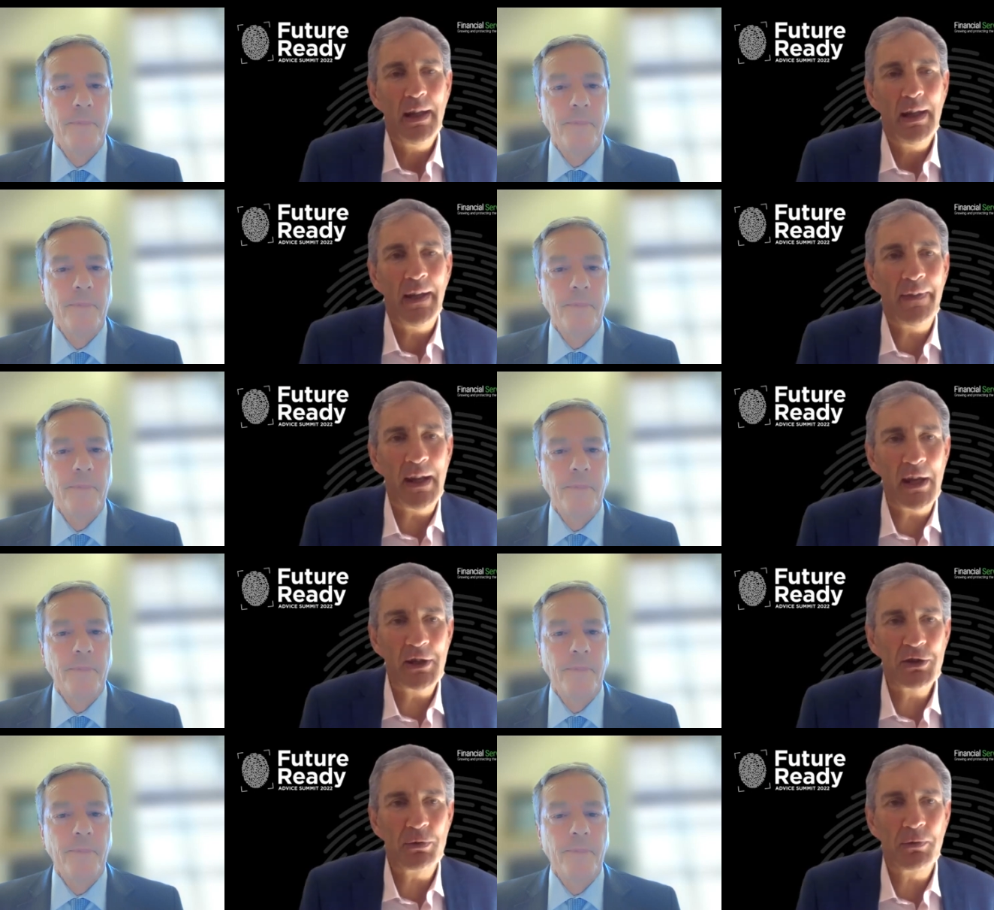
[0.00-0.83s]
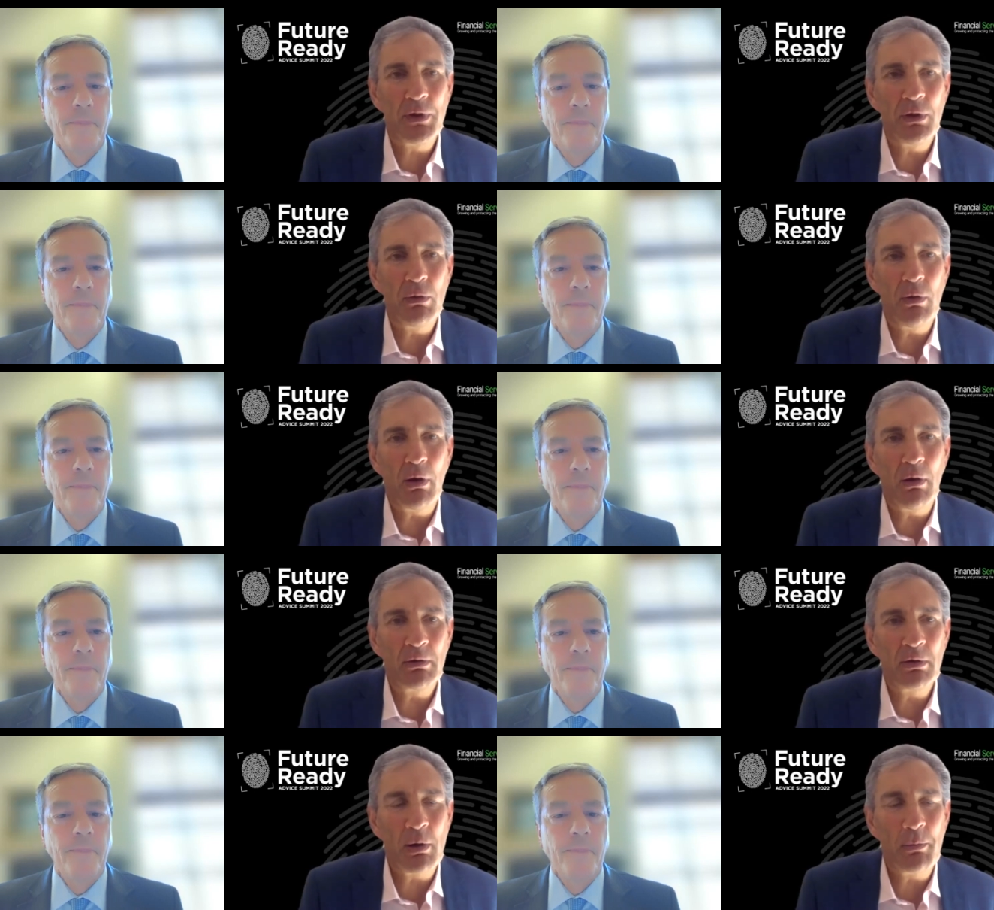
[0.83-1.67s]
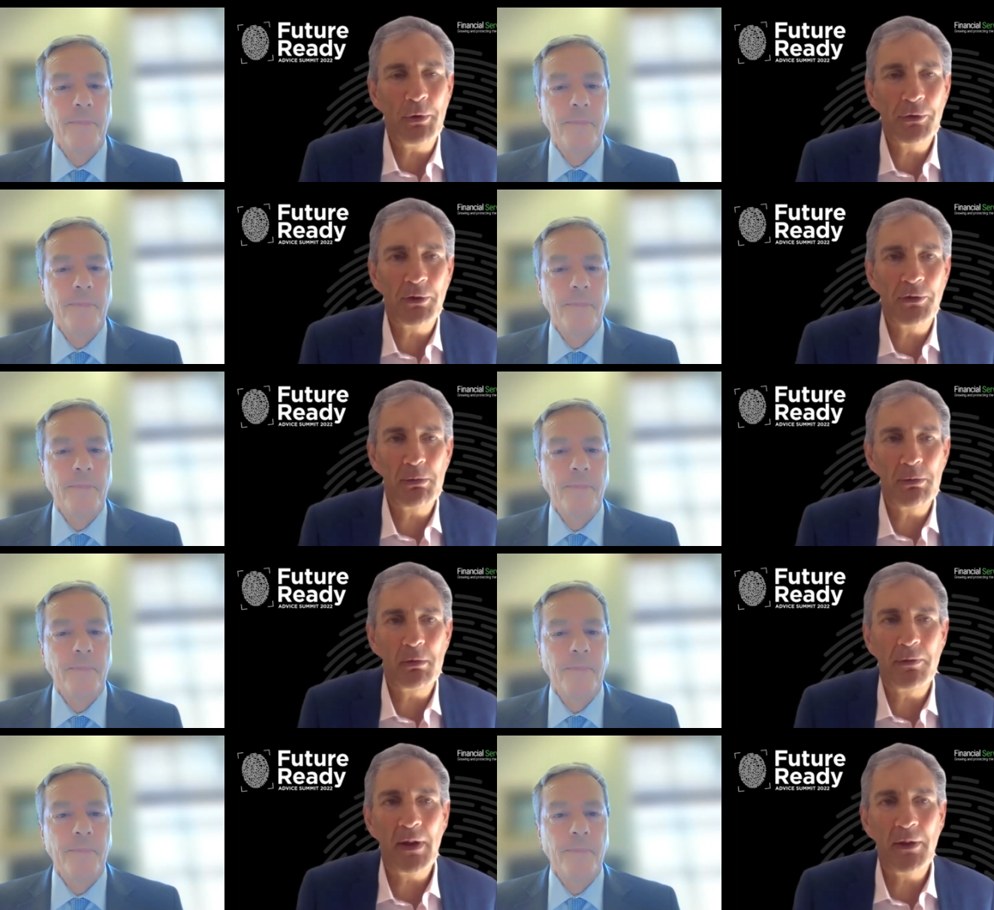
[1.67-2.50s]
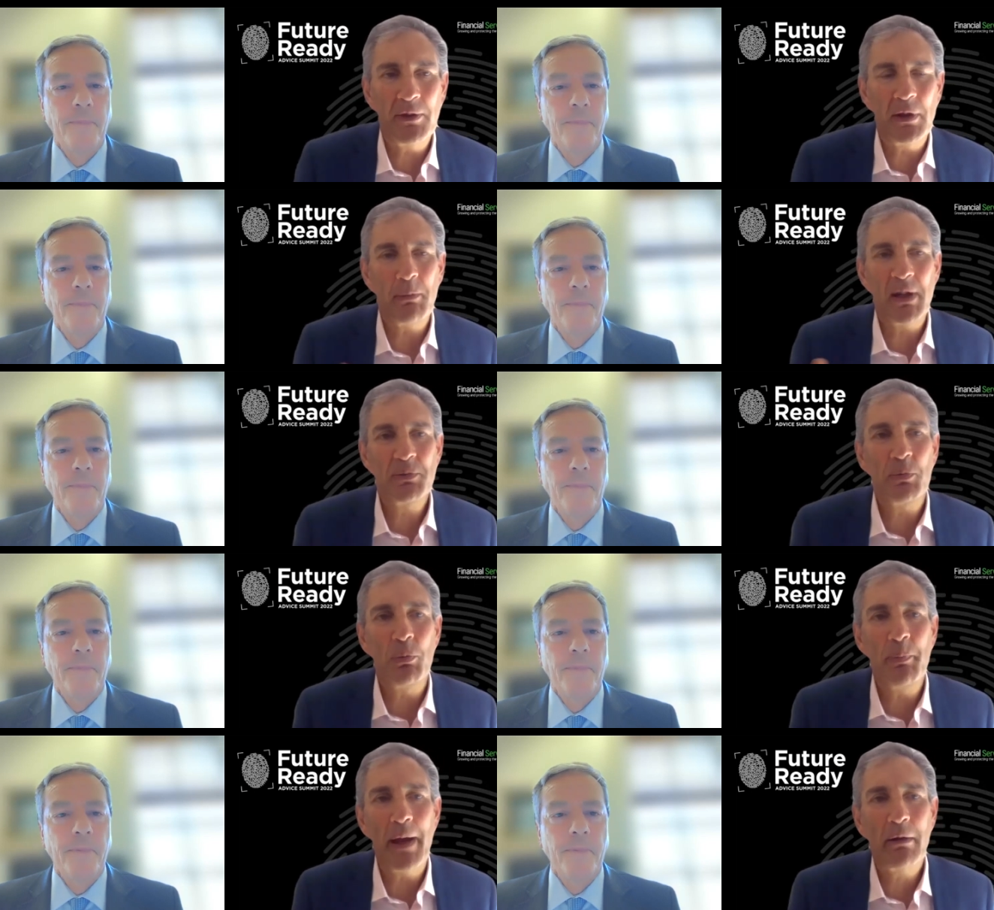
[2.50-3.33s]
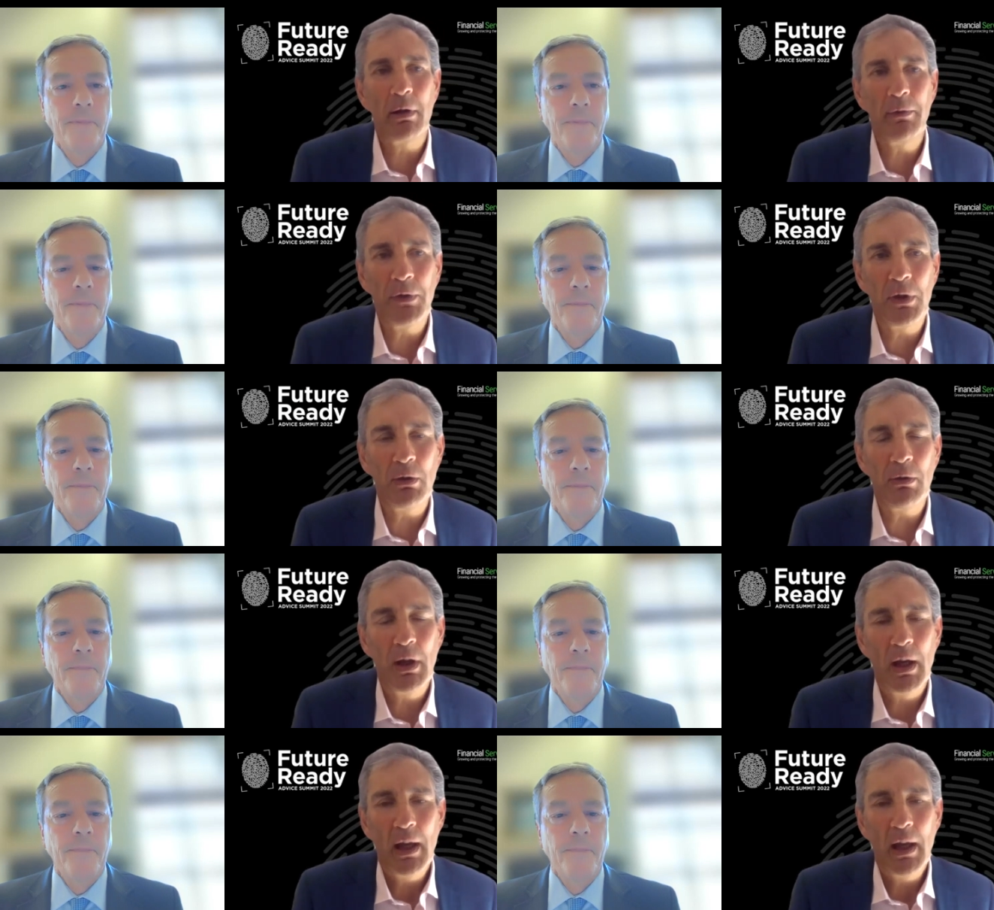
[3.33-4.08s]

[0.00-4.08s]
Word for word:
Speaker 1: and the national view on commerce, consumer affairs, and a much more macro view.